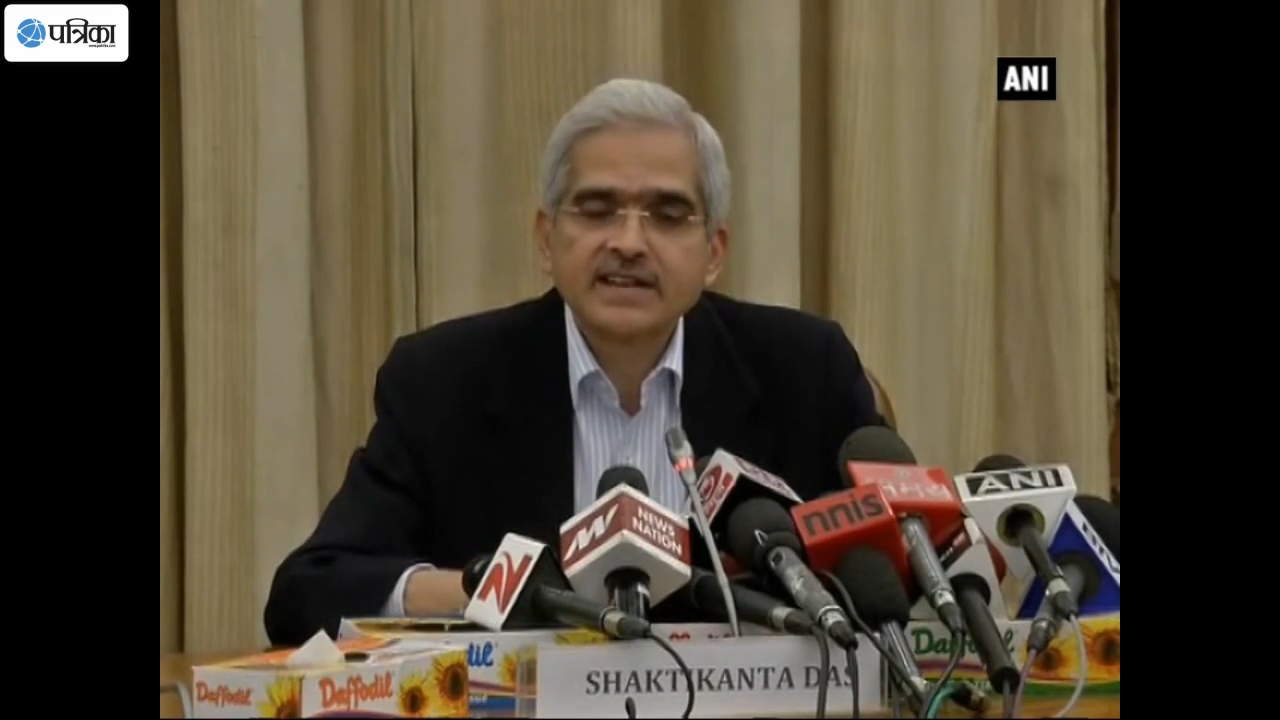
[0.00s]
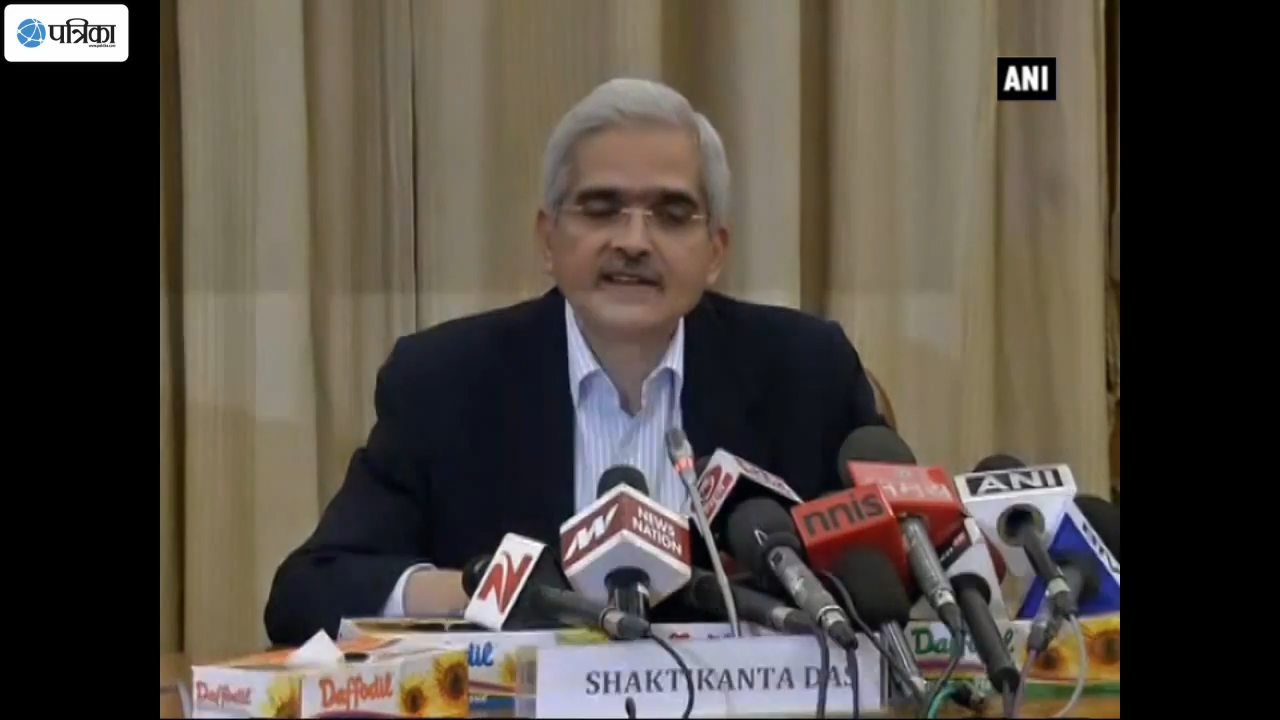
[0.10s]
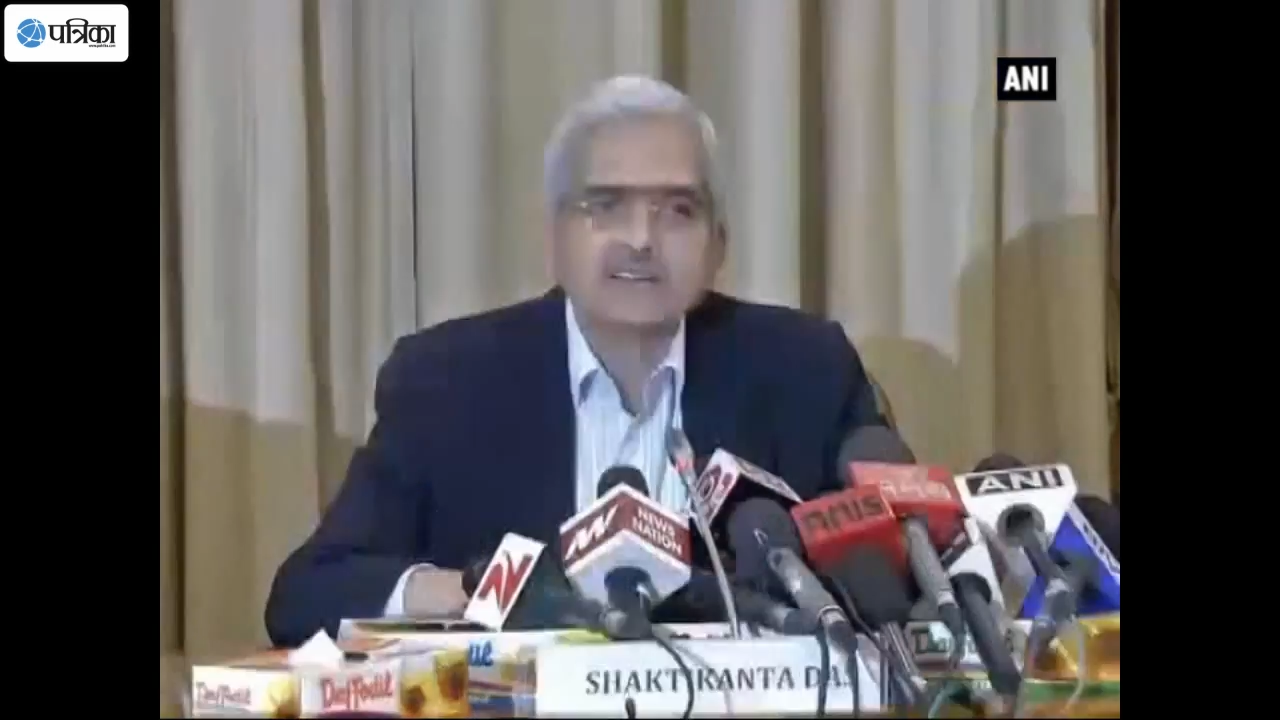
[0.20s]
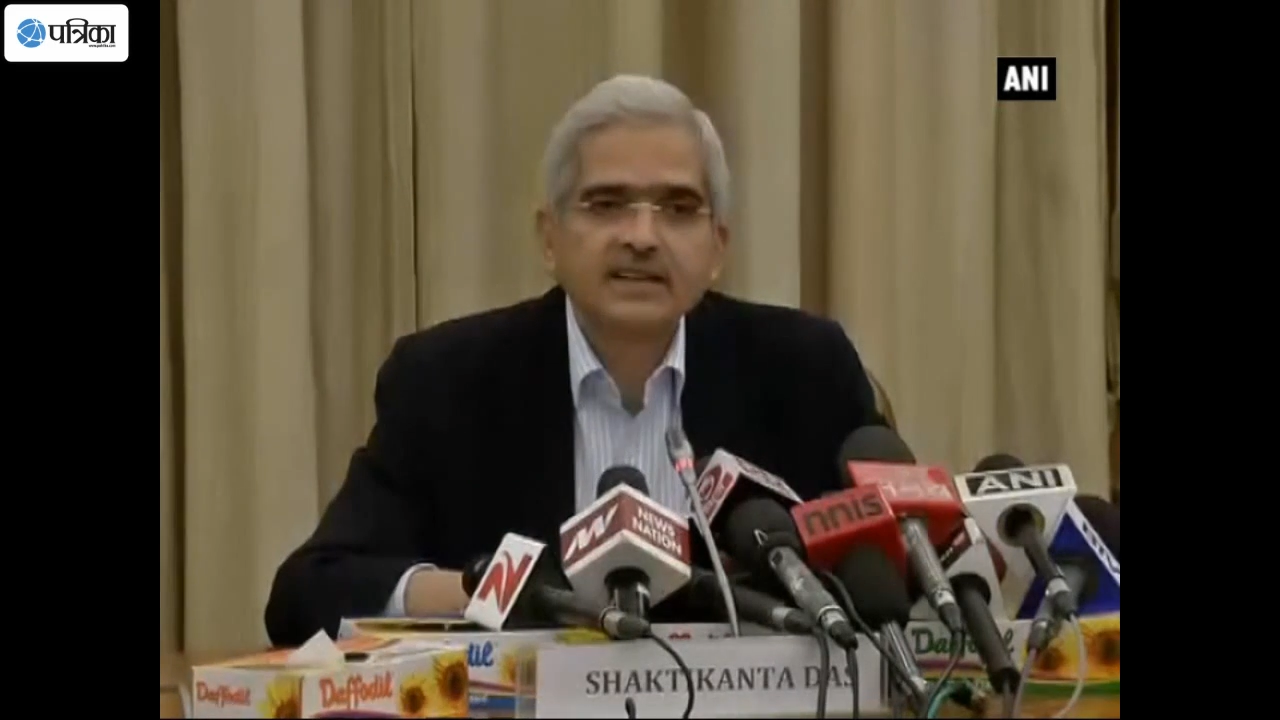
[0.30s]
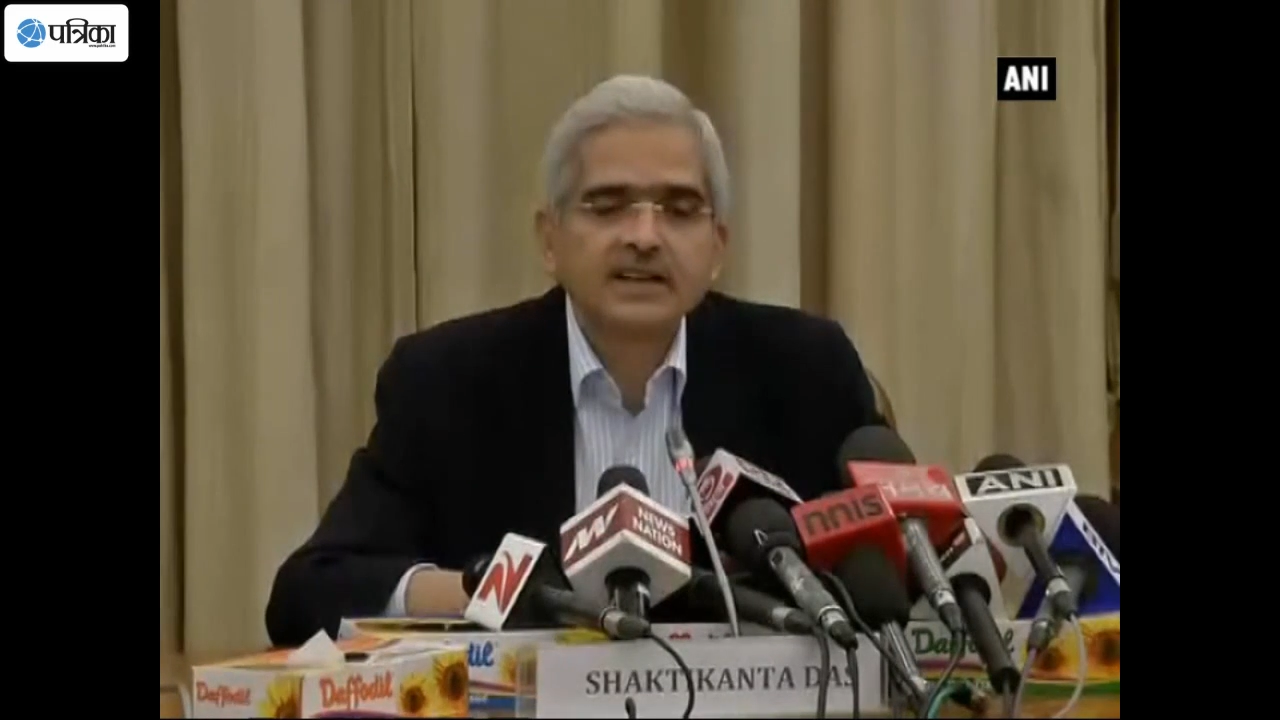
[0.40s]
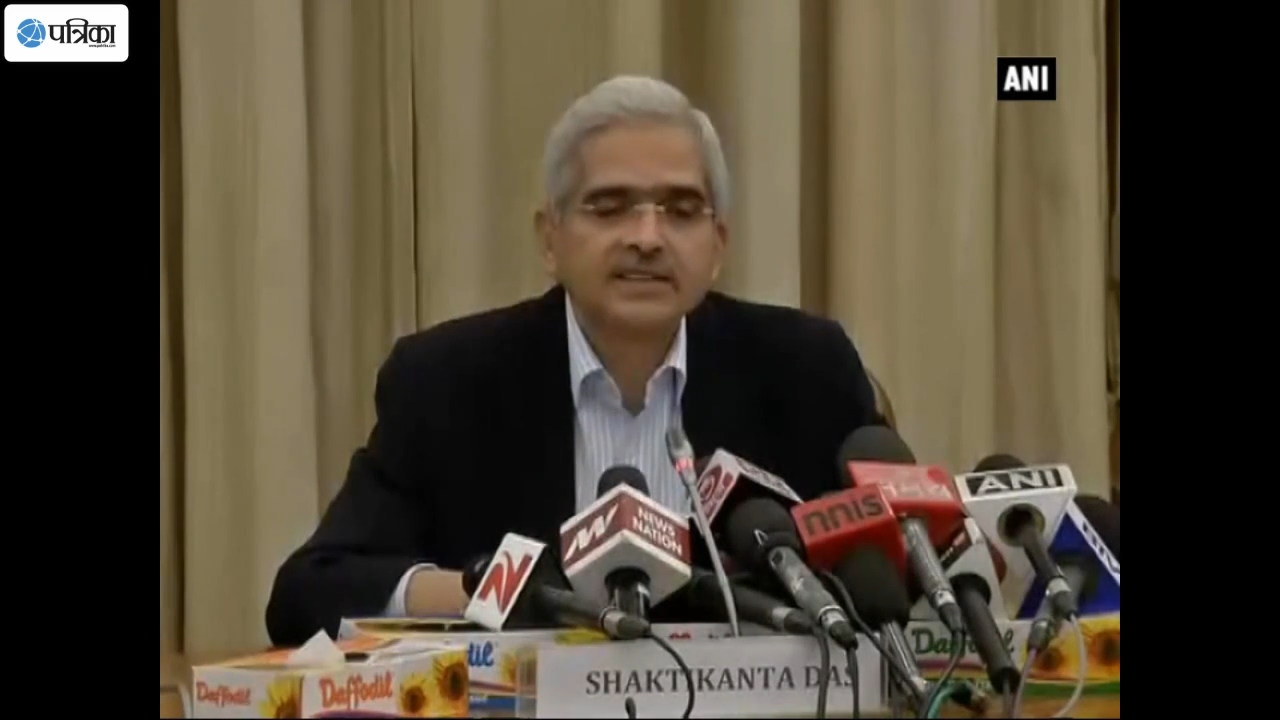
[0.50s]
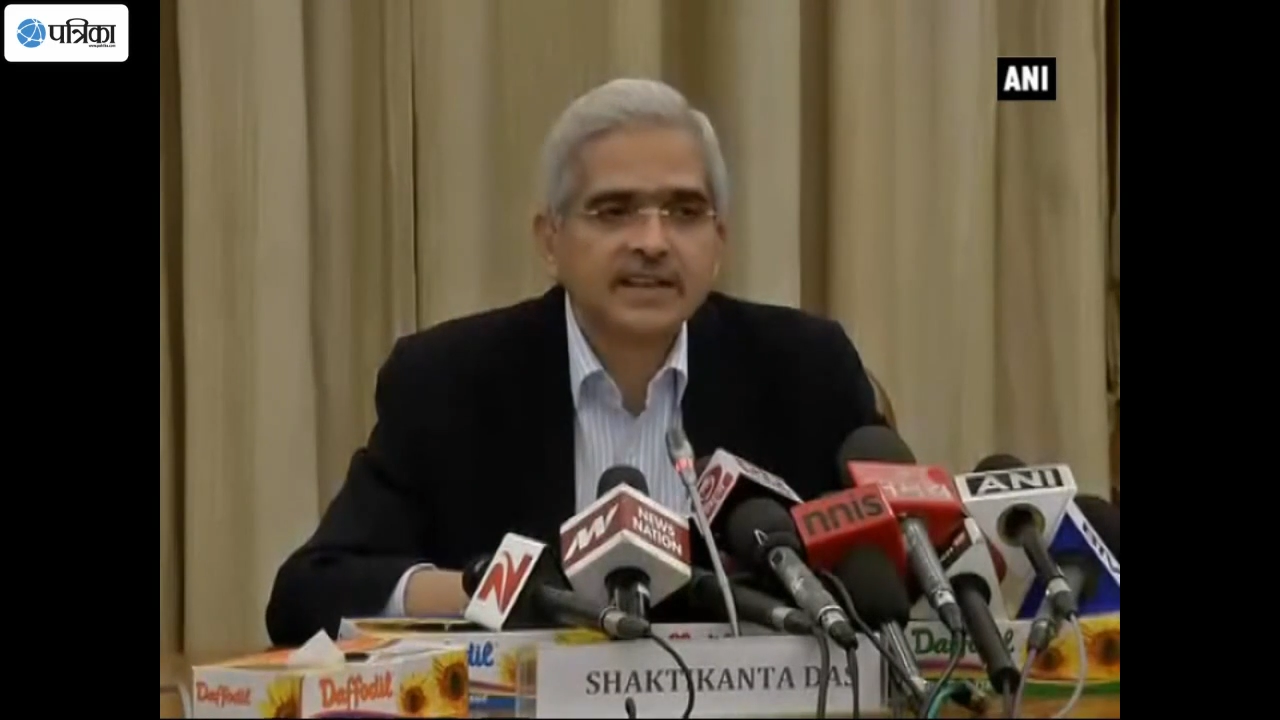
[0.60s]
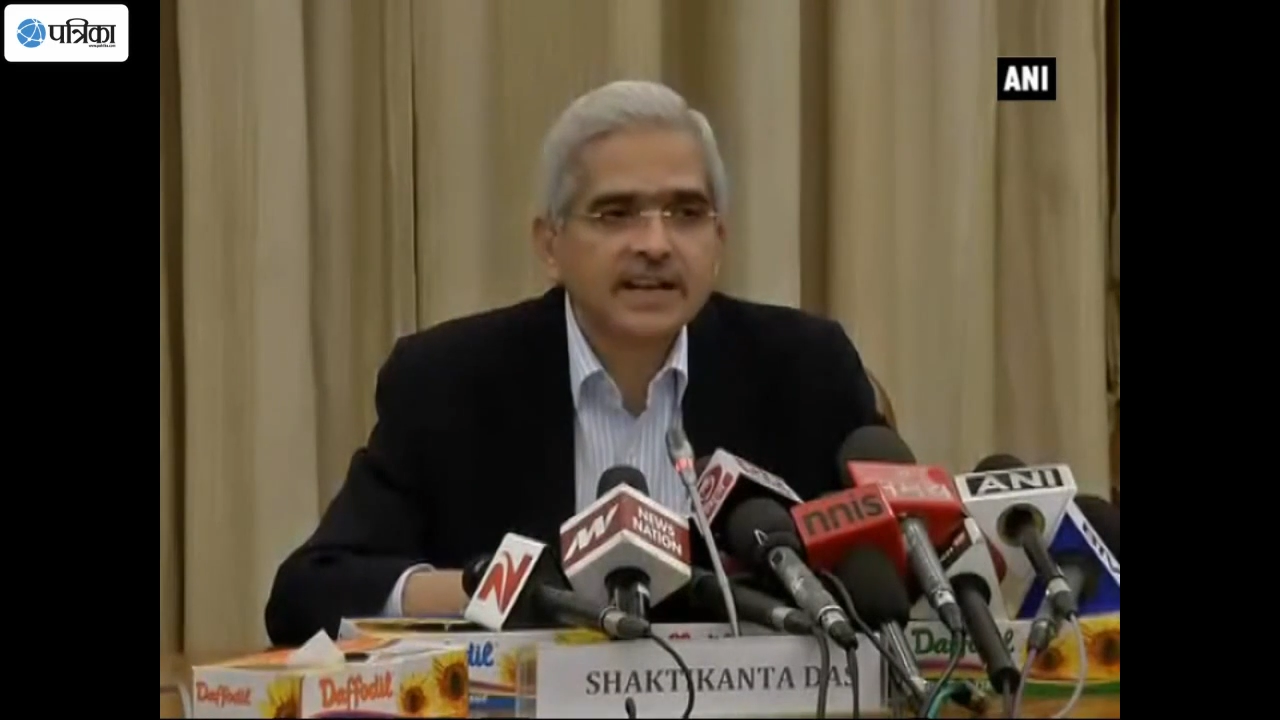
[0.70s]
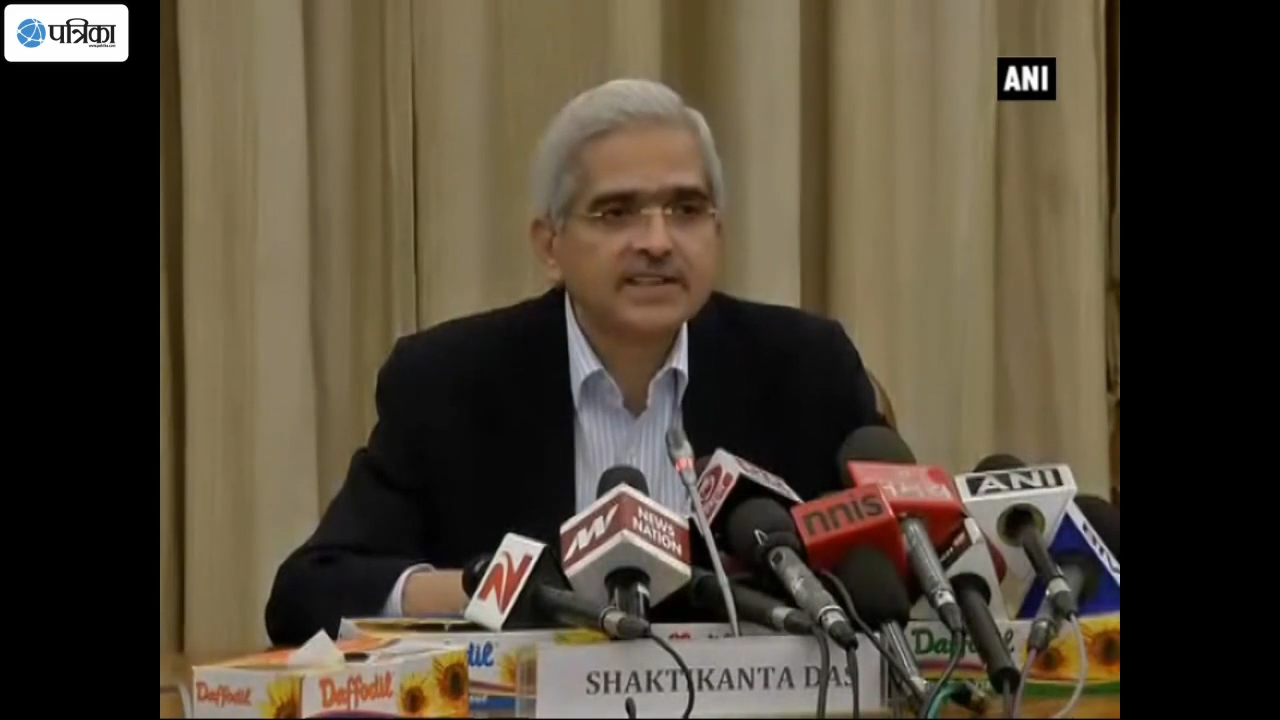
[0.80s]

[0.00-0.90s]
and other